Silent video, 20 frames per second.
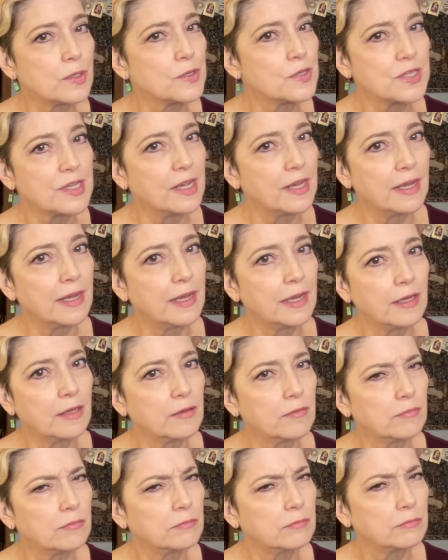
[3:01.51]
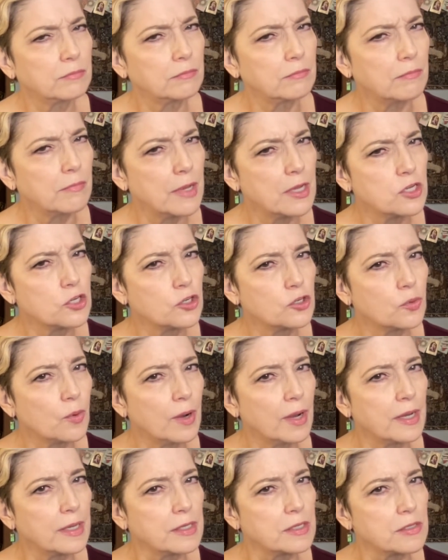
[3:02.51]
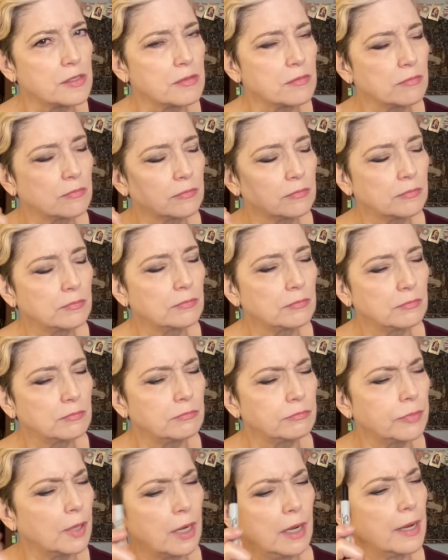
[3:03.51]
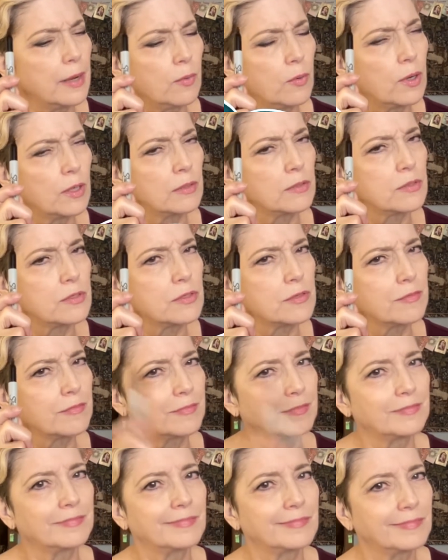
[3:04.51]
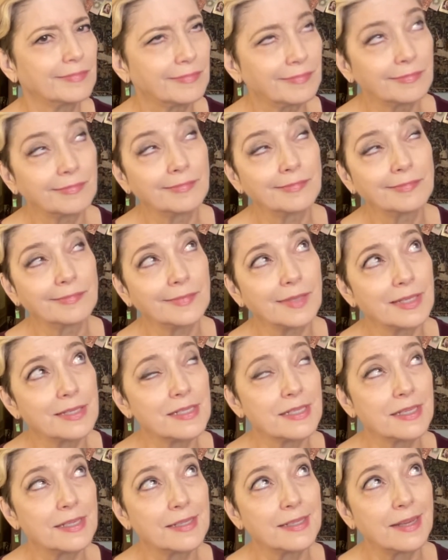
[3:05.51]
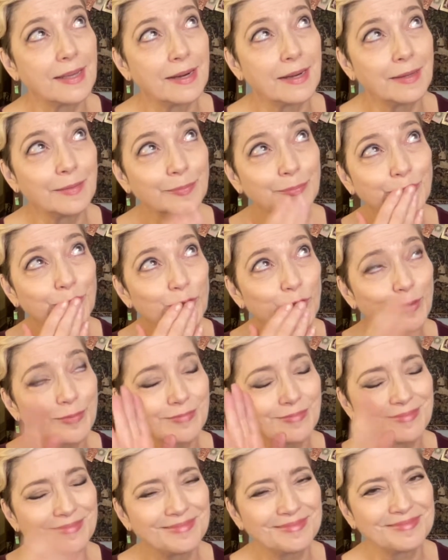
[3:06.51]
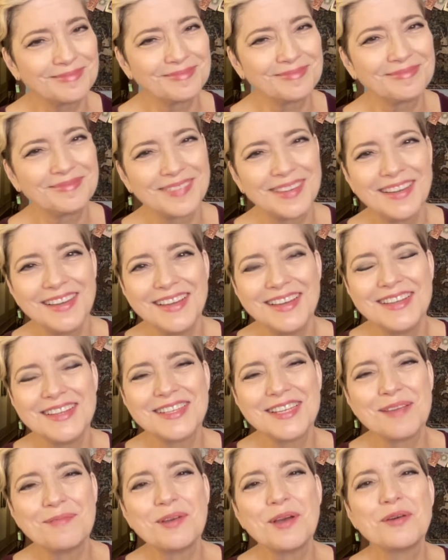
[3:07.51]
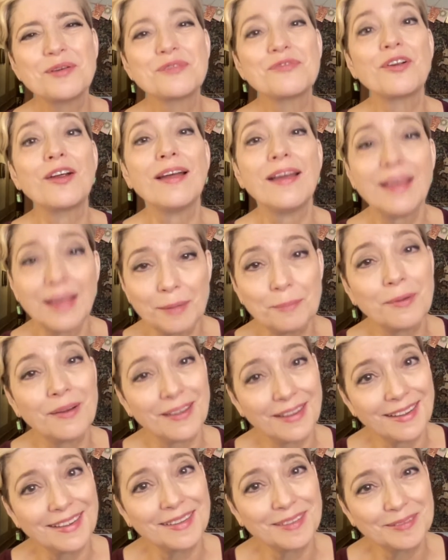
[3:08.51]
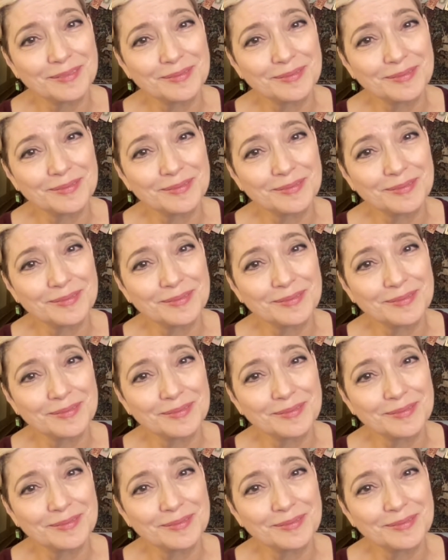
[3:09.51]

saying, measure twice, buy once. Thanks again, Daddy. Same goes for hat buying.